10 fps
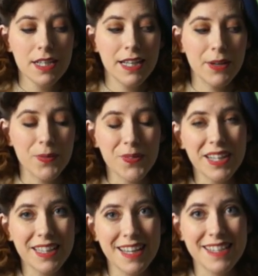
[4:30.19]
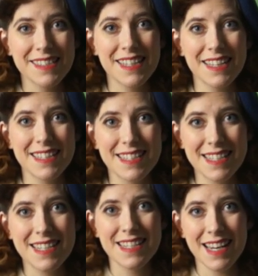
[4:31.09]
and realized I
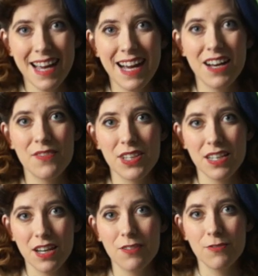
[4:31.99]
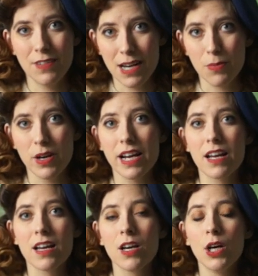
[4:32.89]
didn't have enough fabric